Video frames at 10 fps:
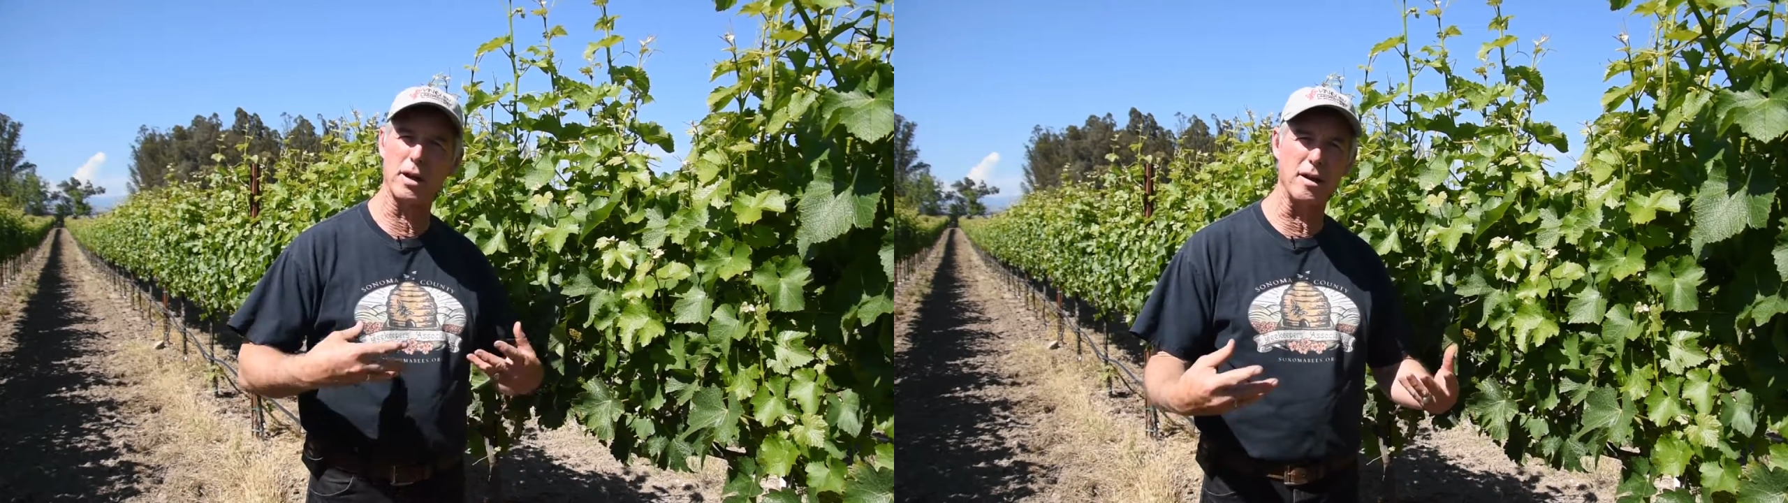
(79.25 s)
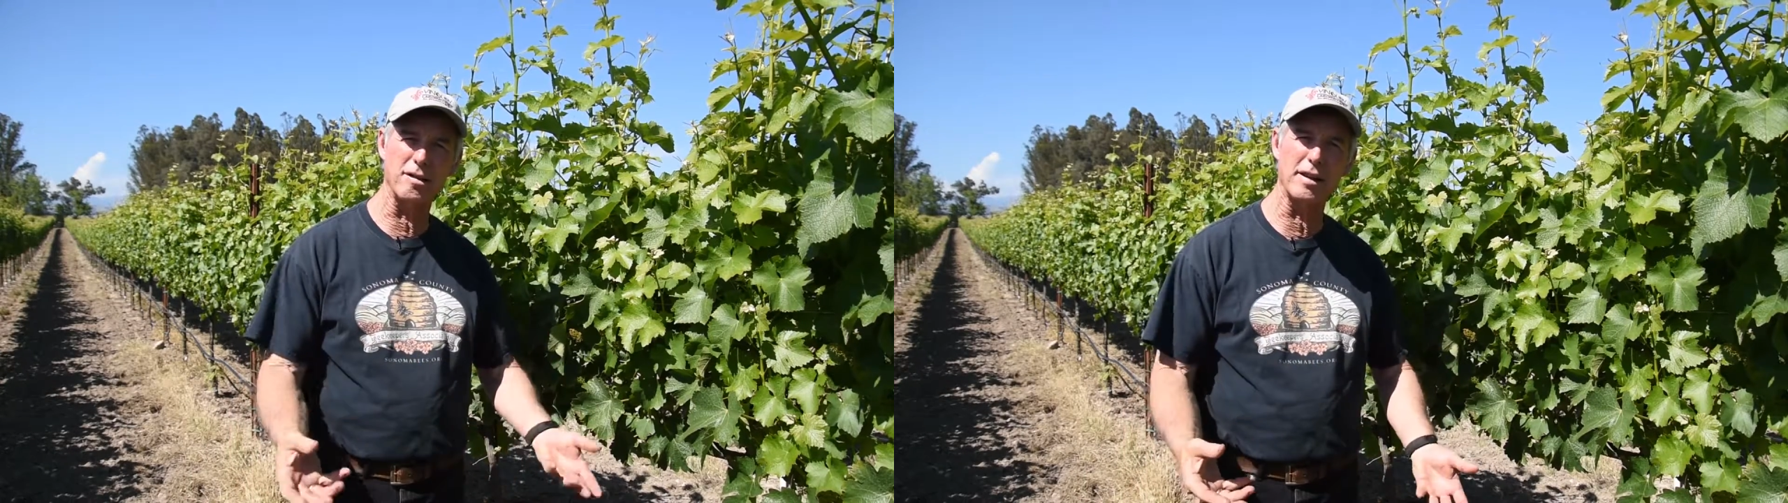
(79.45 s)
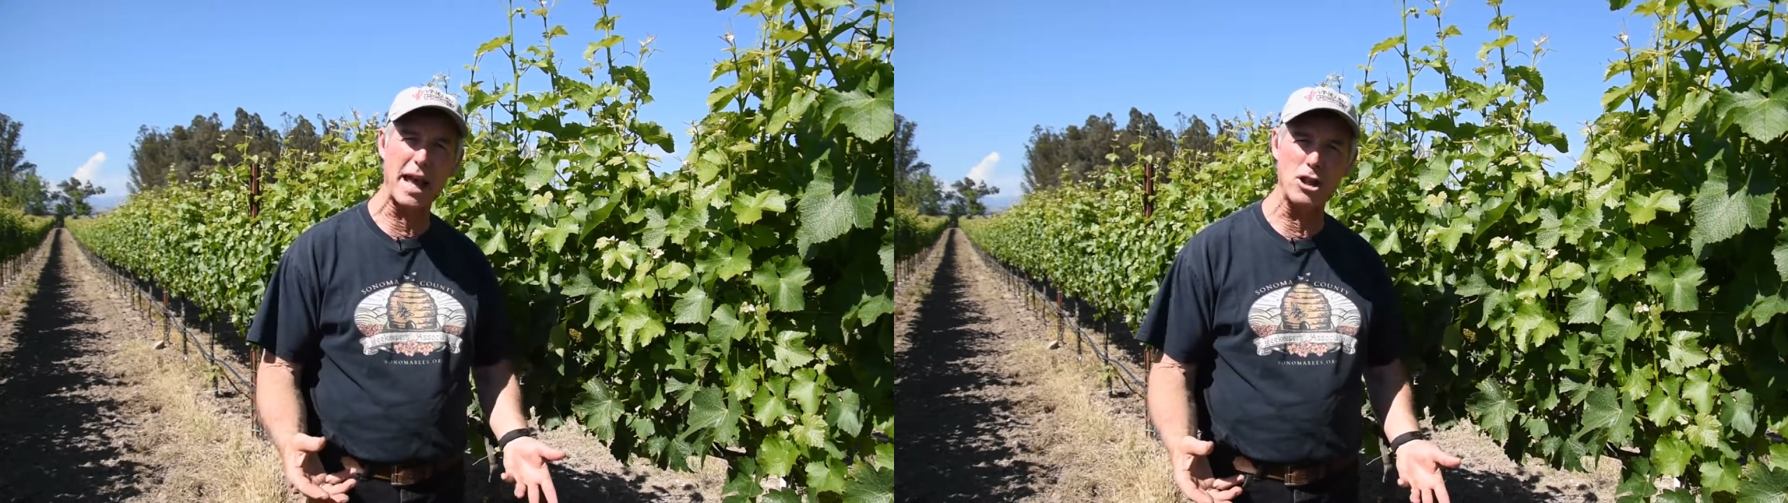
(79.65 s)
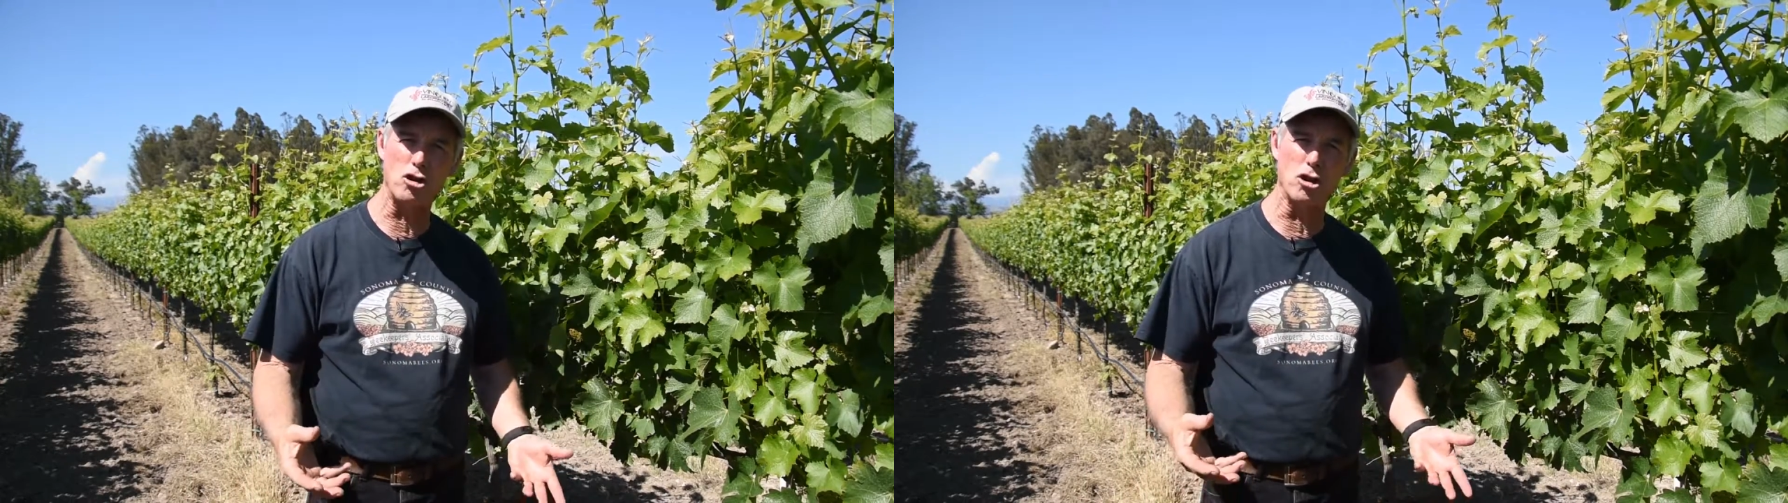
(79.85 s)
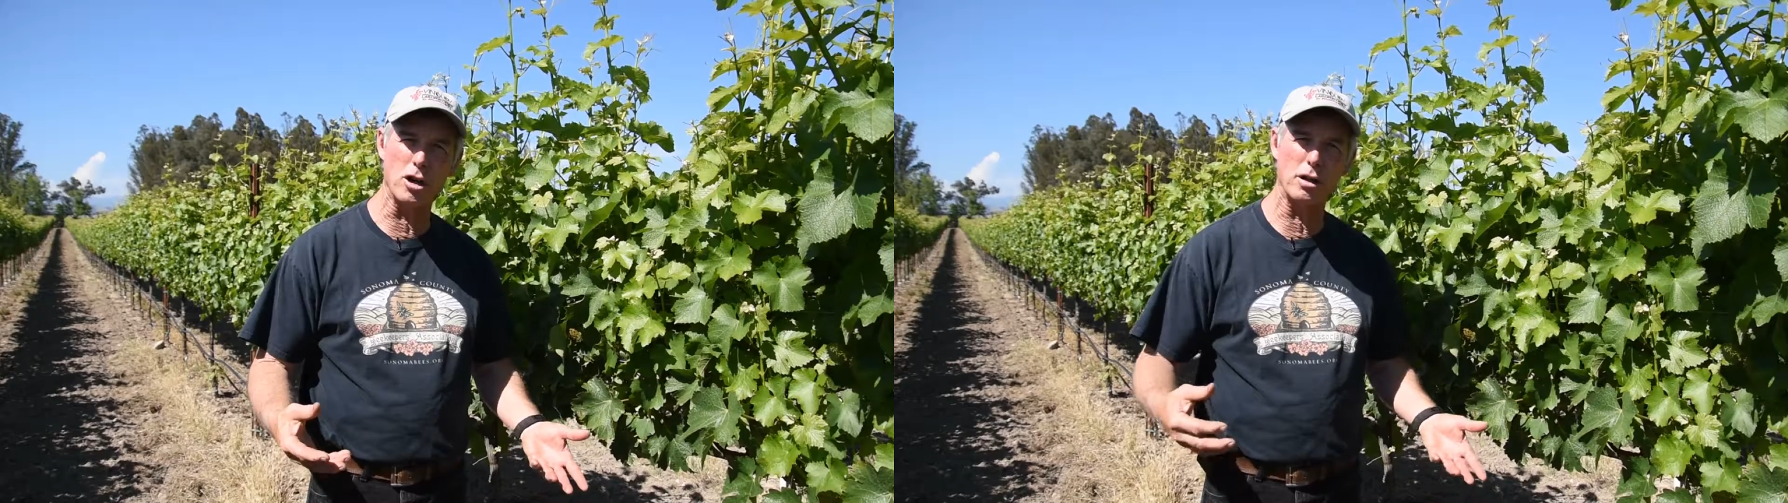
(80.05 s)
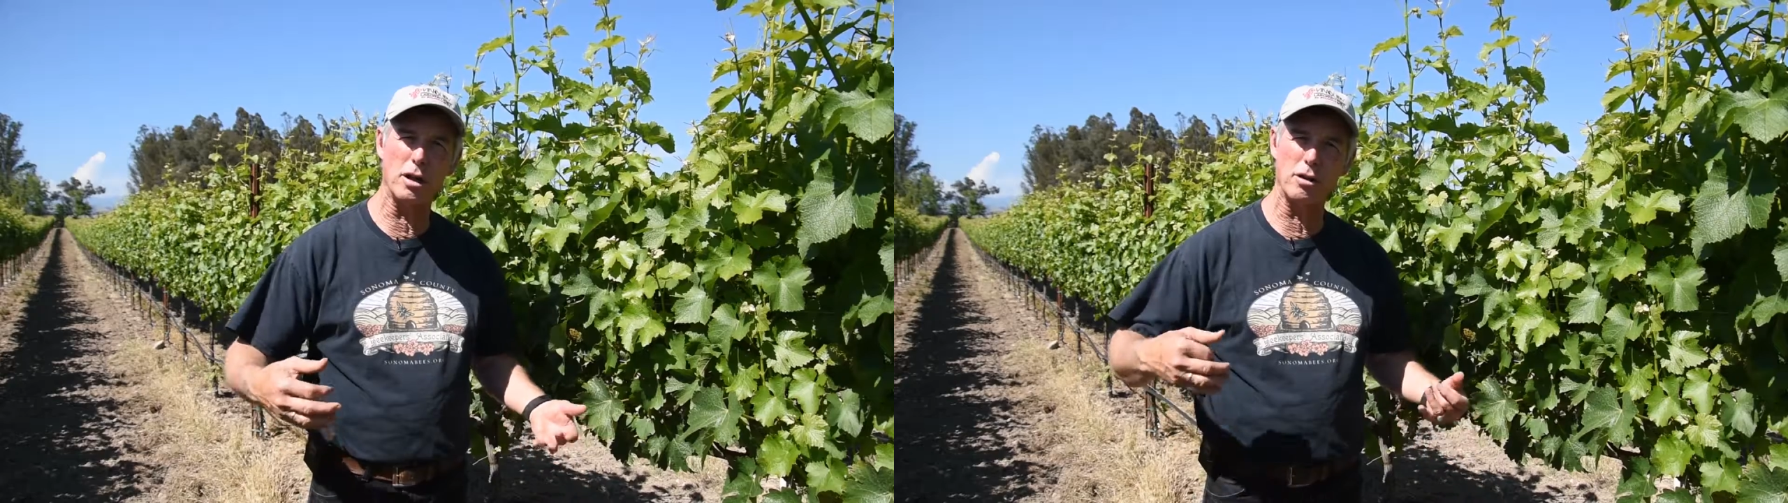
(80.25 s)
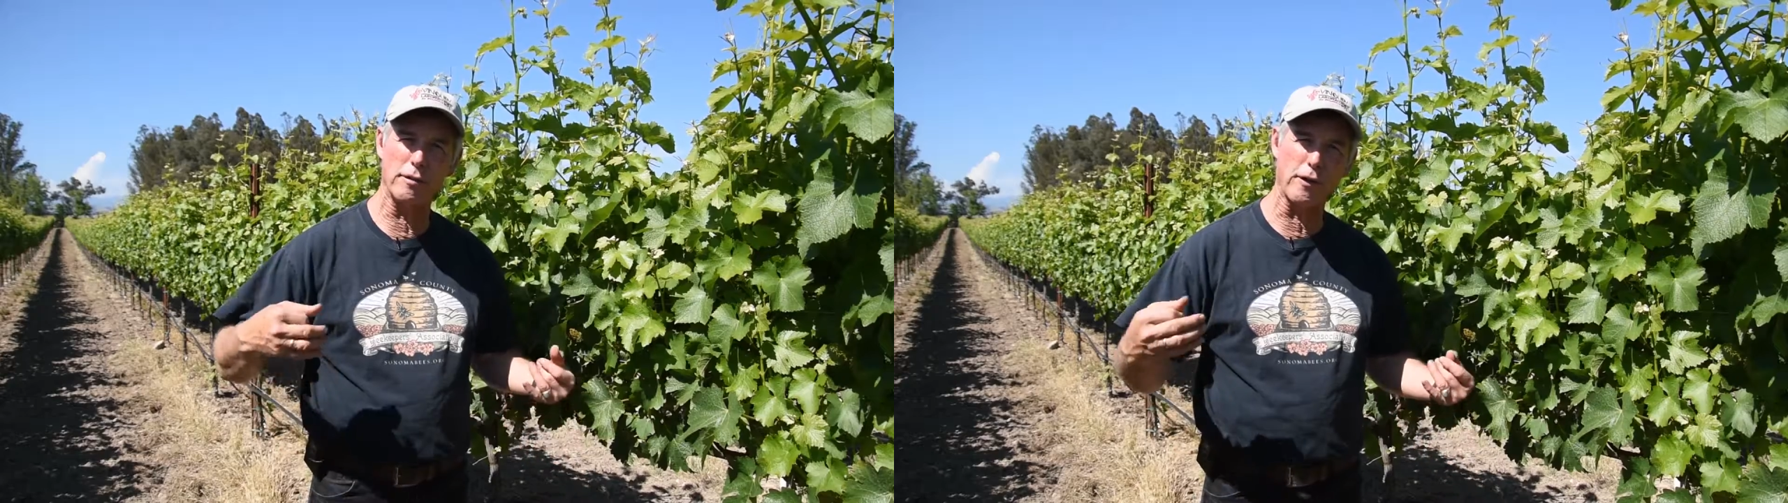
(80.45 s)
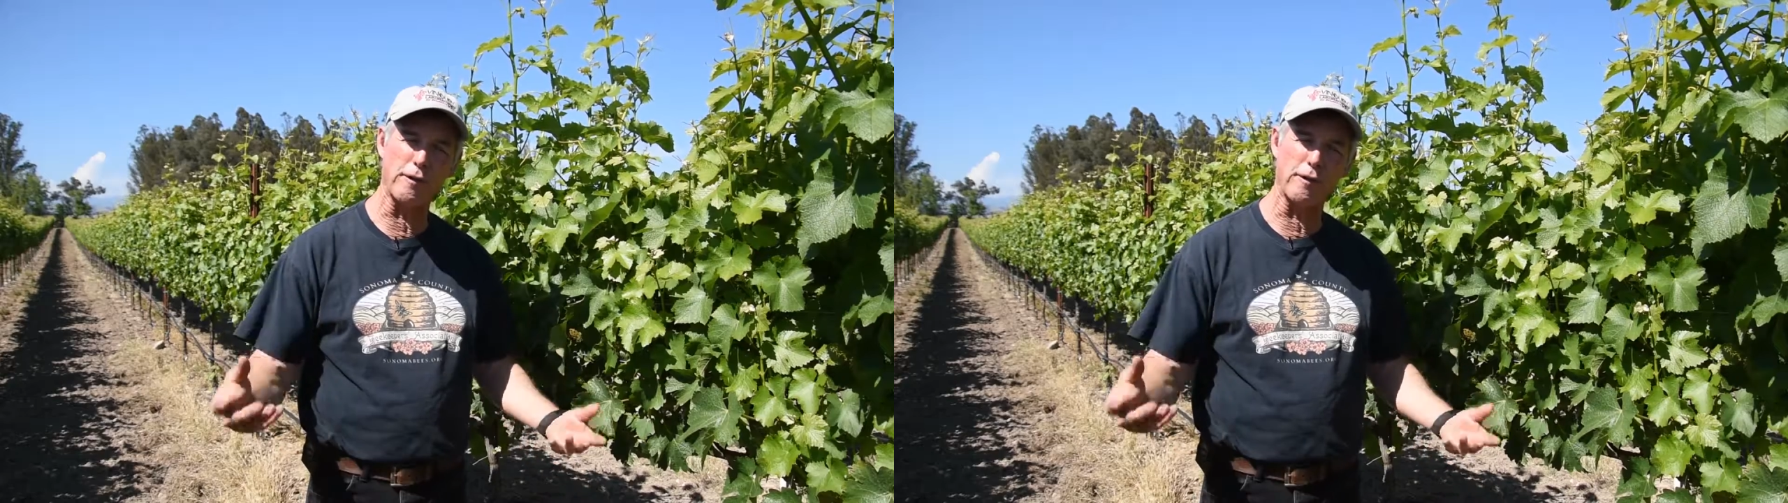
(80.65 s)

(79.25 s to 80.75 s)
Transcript: isn't that good